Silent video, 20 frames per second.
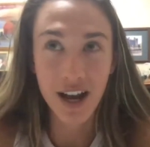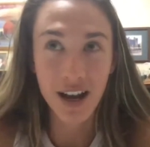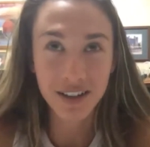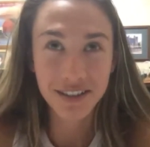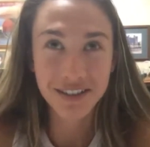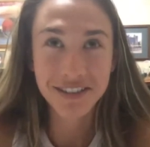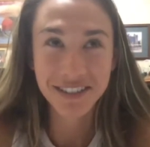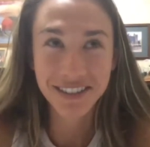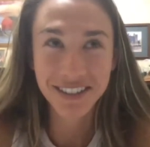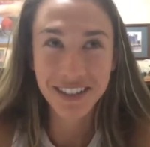
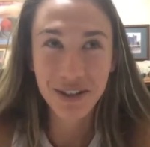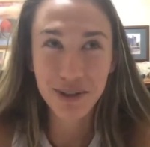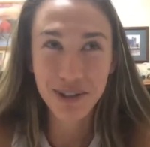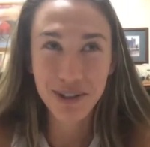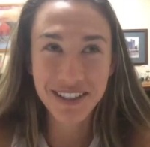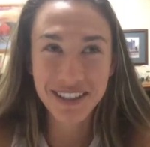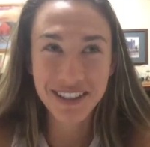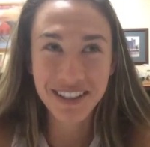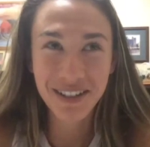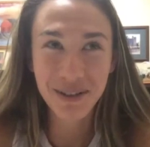yeah,
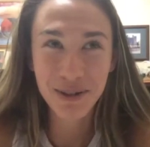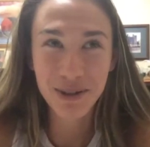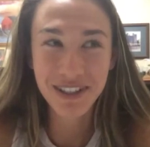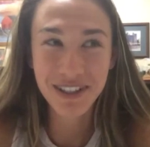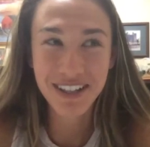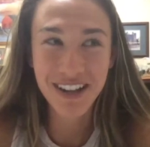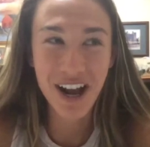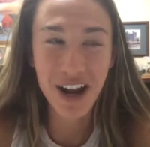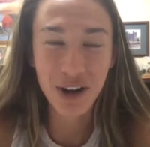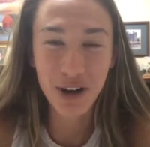it
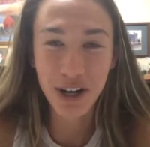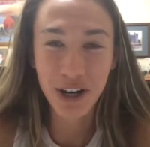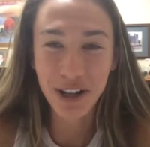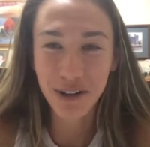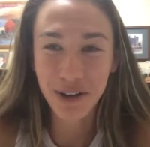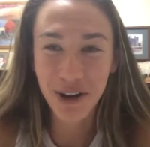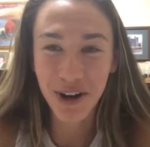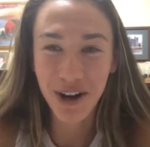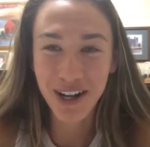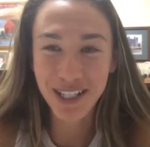was
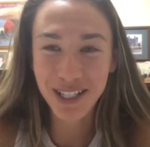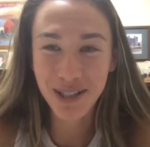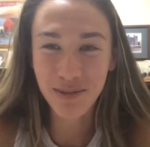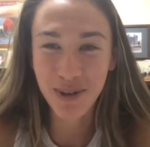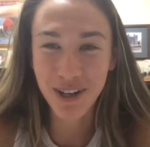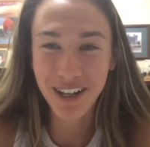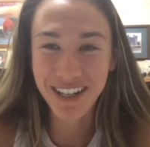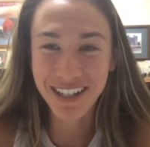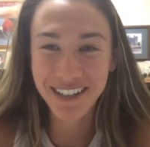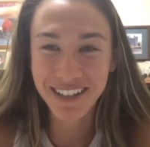not great
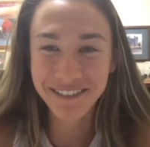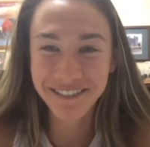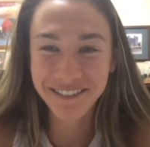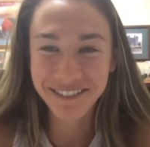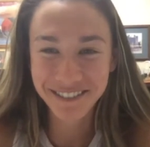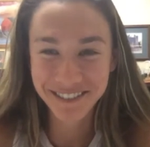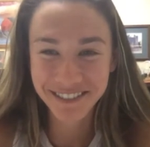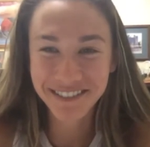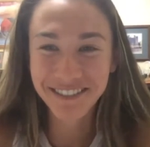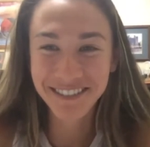lacrosse,
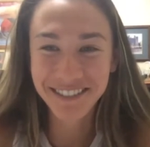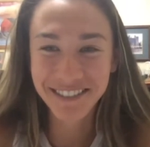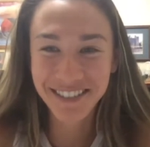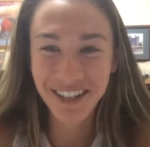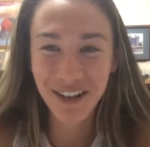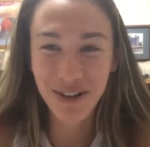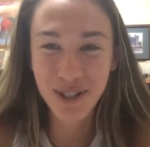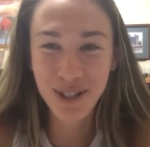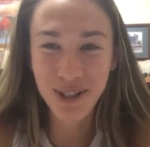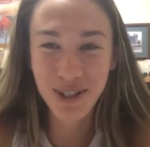but
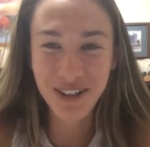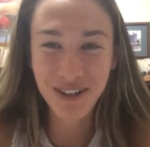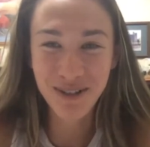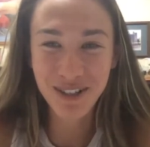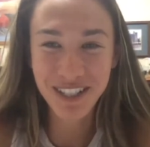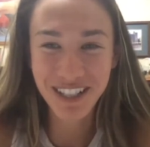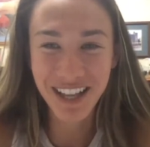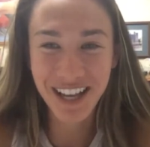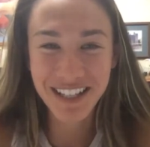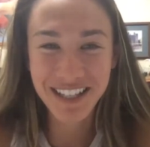it
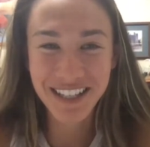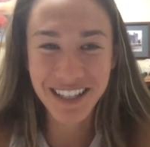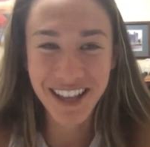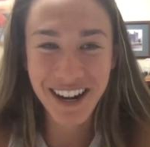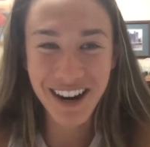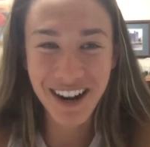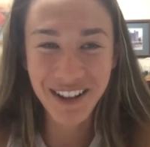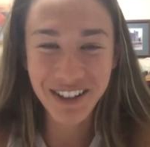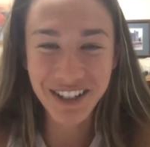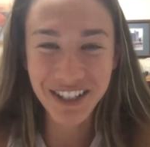was a
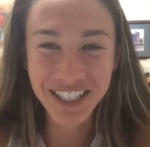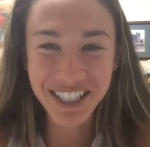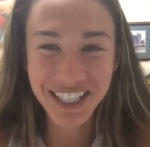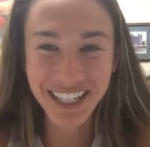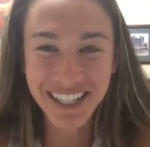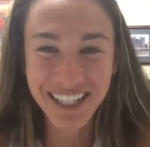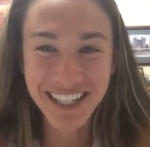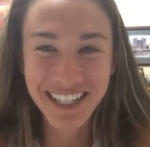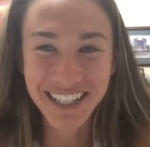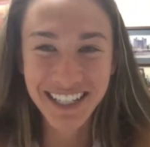lesson that
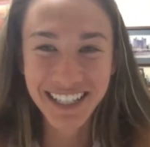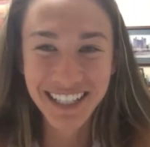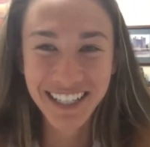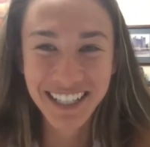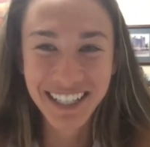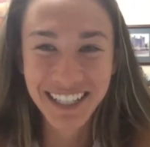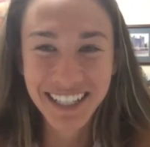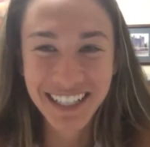I learned.